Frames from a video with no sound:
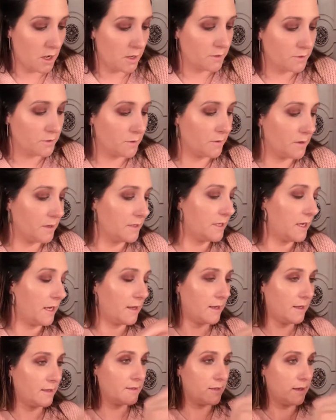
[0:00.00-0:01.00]
So I'm going to take
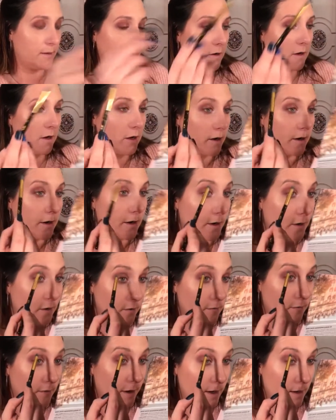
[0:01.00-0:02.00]
that same color and go
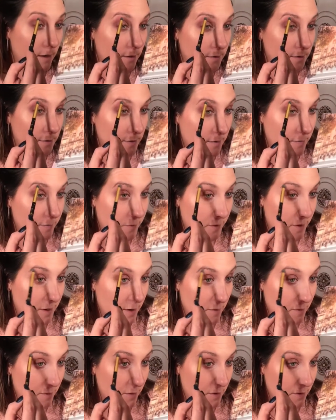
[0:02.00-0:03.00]
right under the
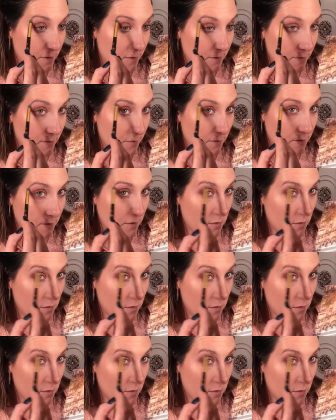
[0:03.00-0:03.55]
brow bone.